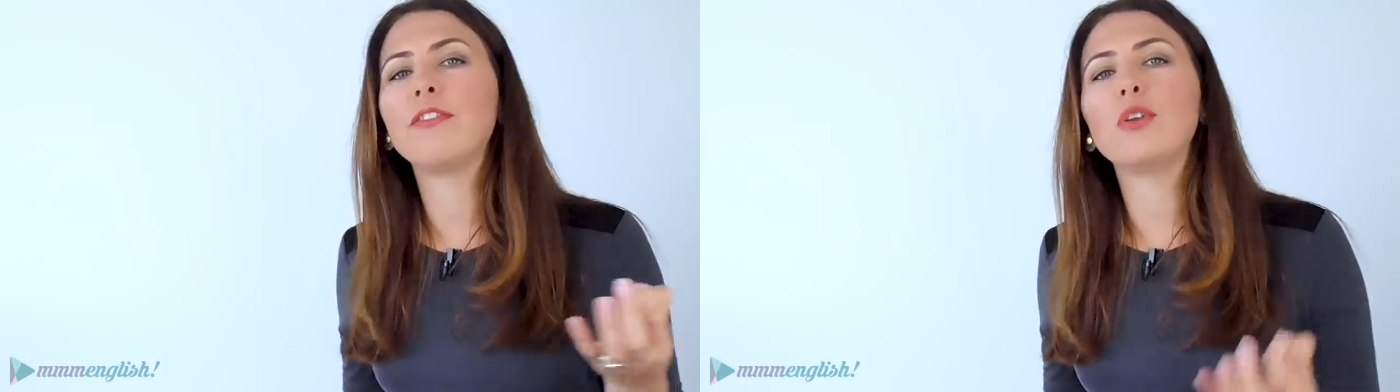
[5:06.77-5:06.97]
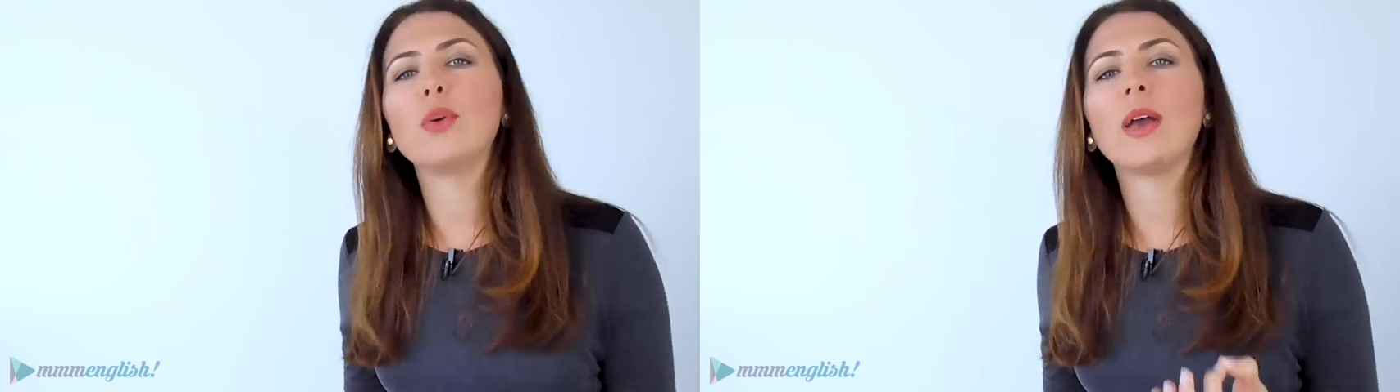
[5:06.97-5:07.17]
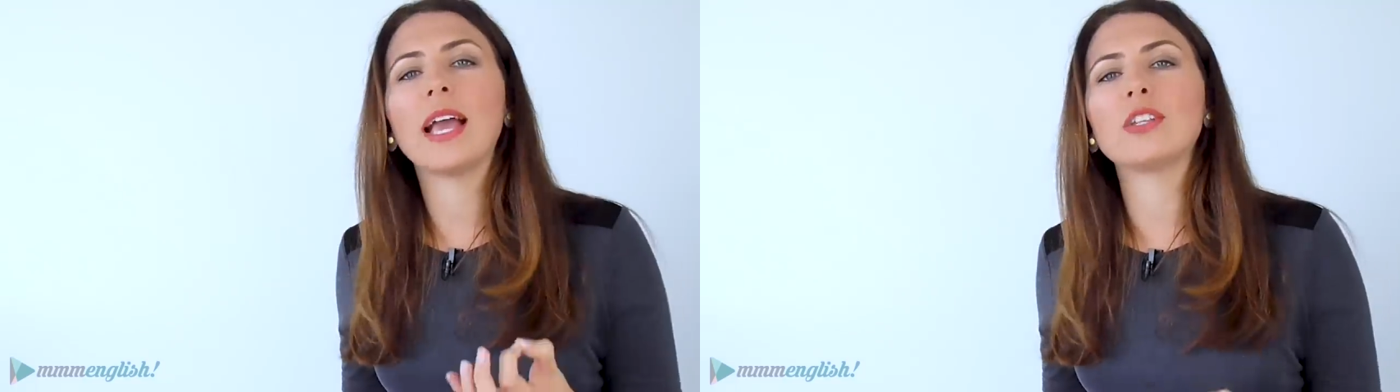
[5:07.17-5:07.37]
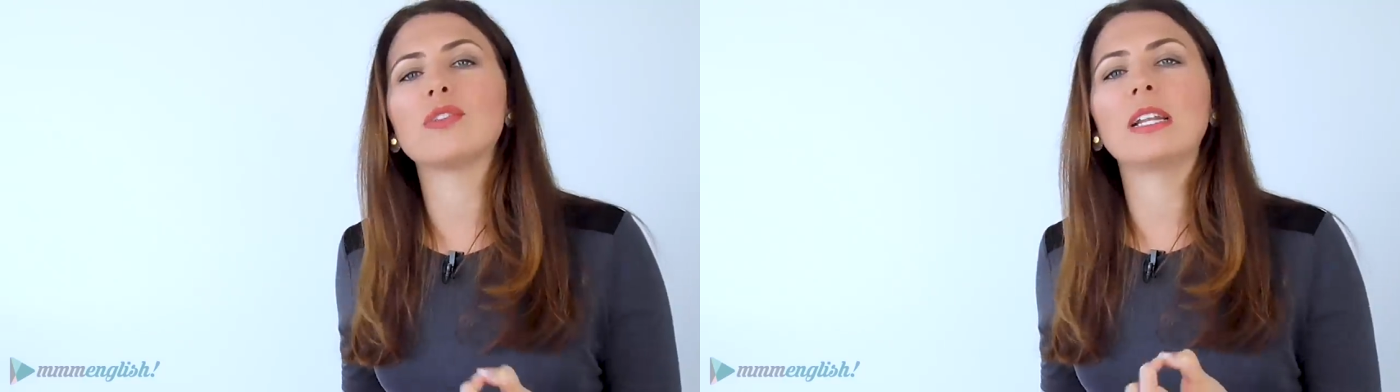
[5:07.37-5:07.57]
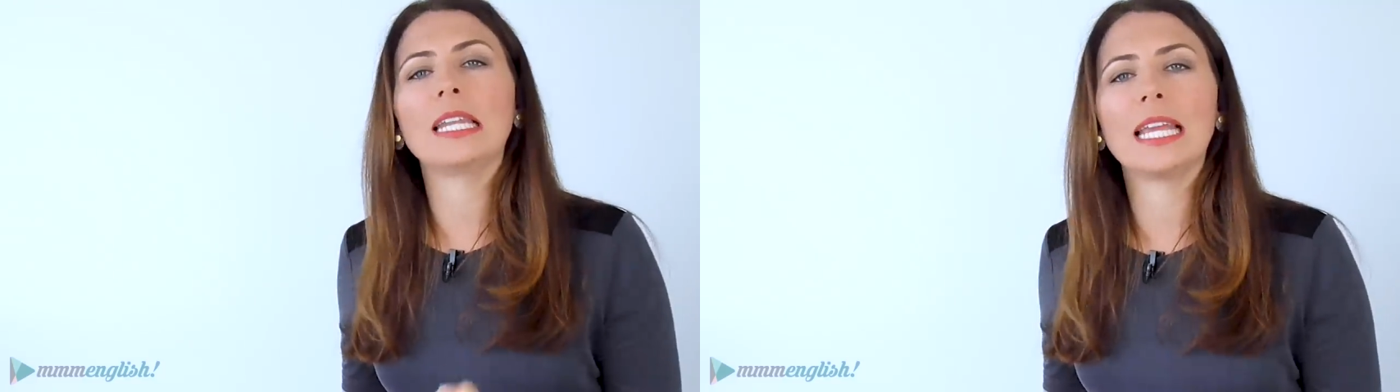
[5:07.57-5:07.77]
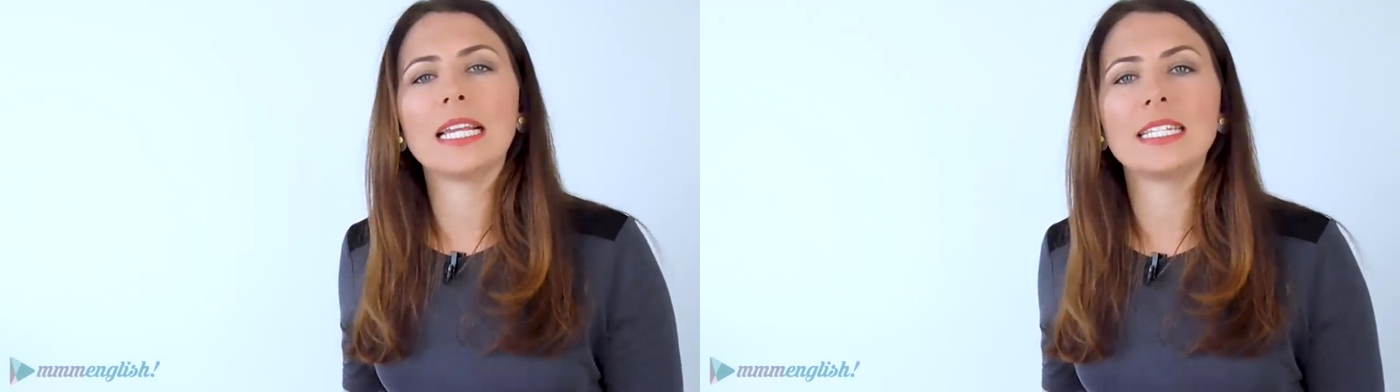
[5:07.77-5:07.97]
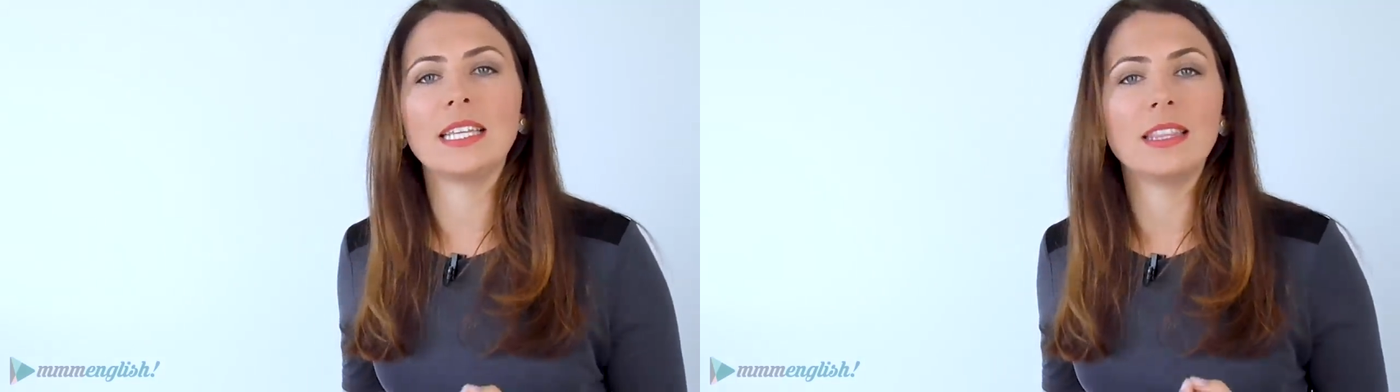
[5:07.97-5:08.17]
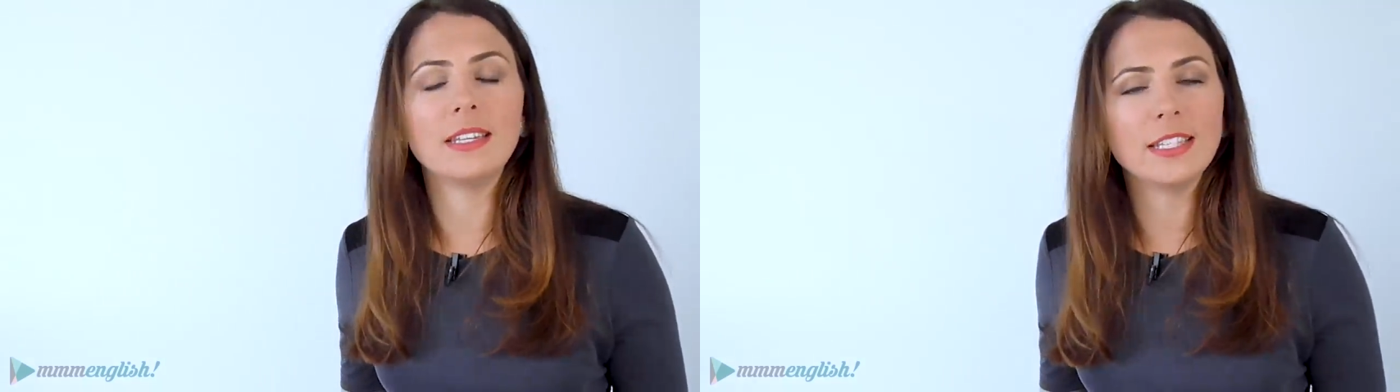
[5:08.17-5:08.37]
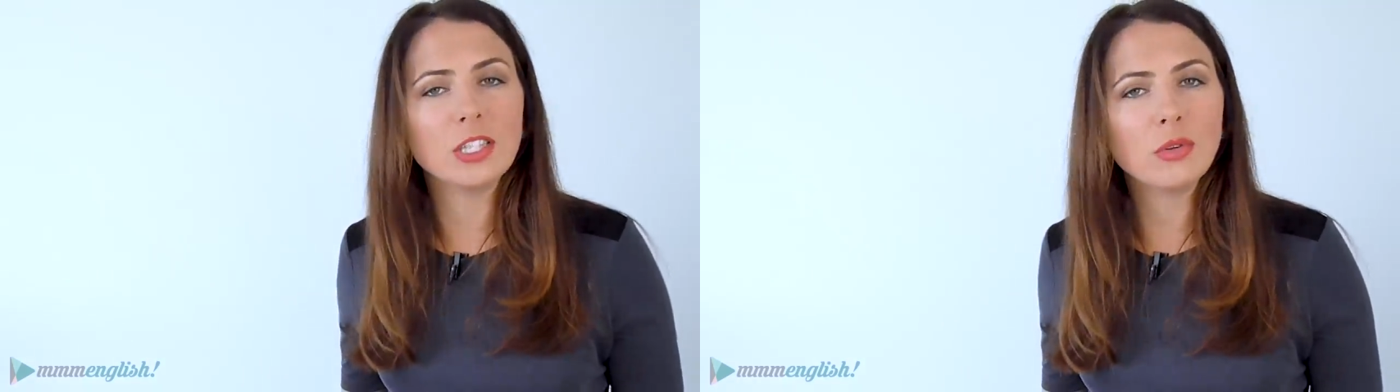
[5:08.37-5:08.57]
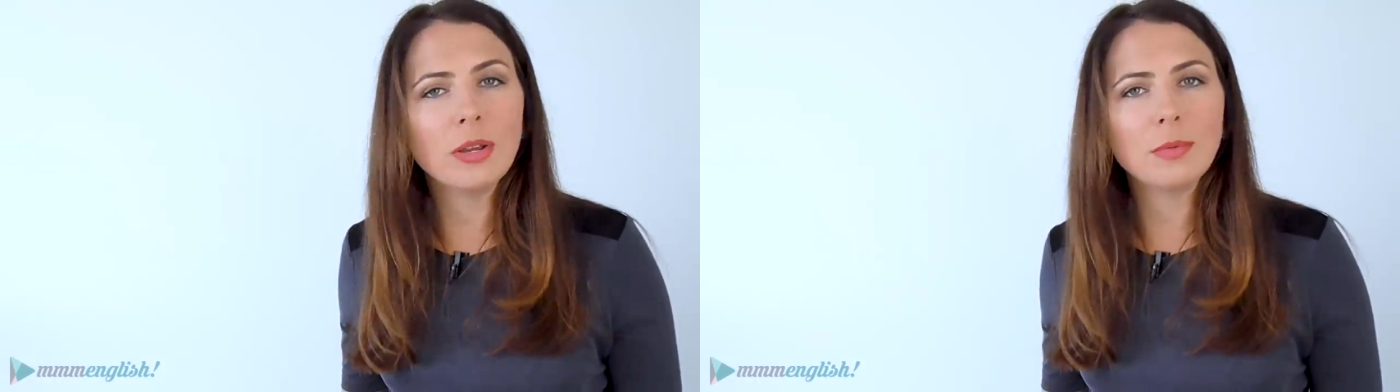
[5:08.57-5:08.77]
few extra links in the
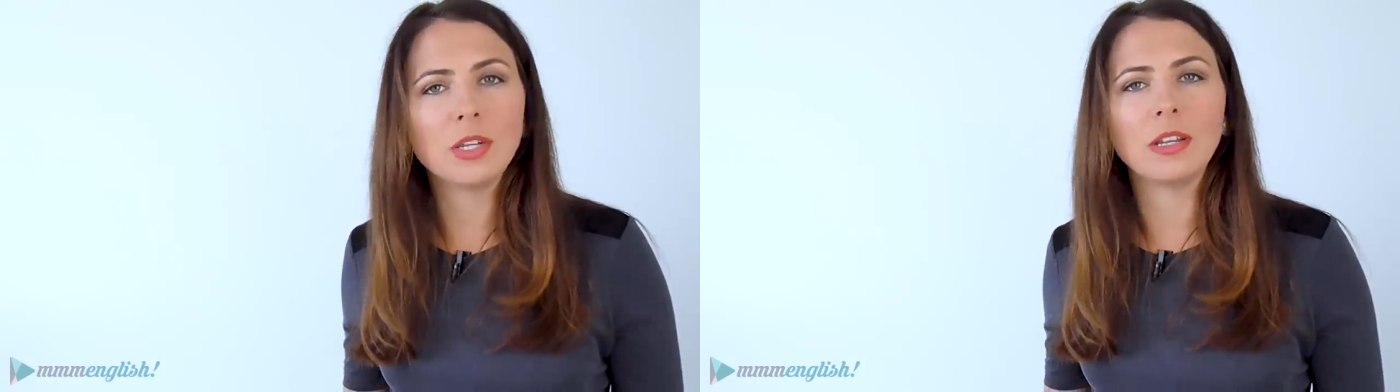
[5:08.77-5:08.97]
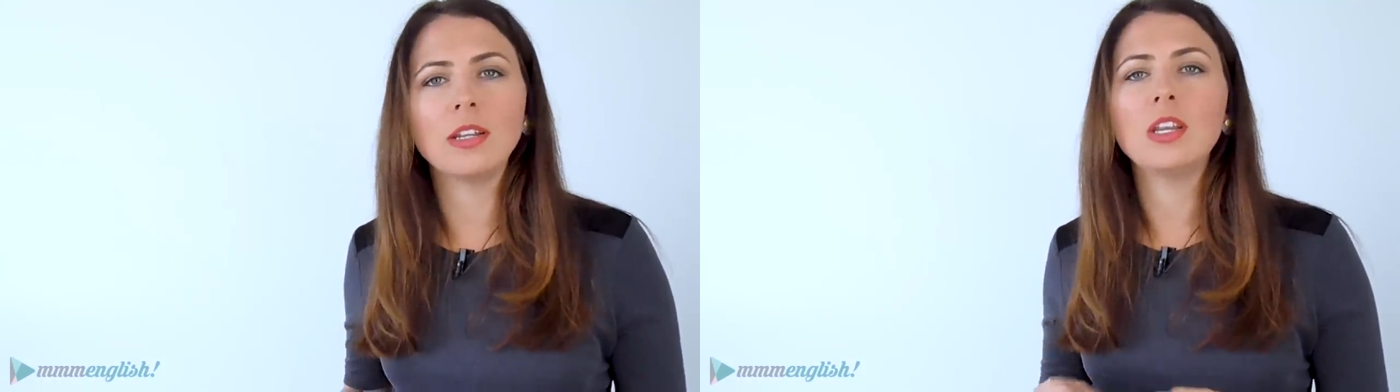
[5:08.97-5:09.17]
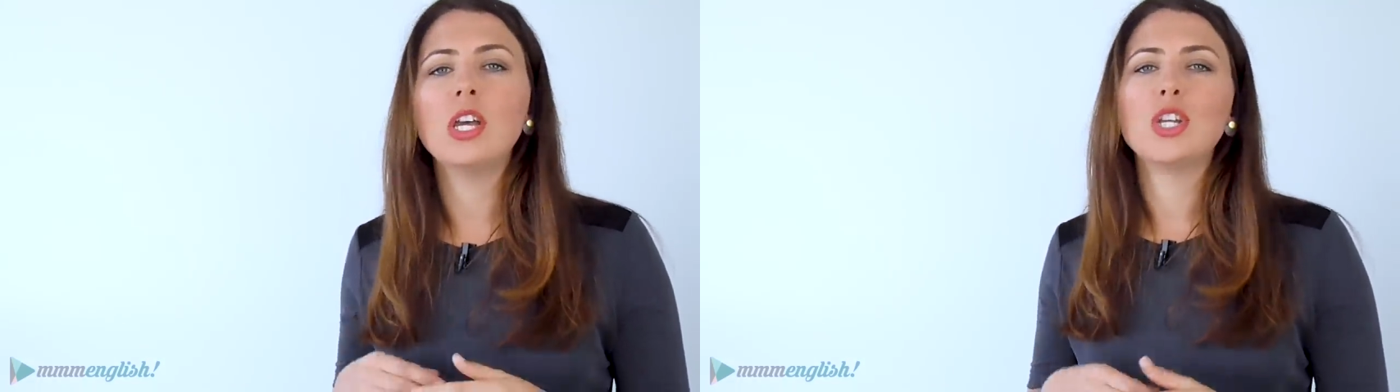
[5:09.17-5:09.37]
description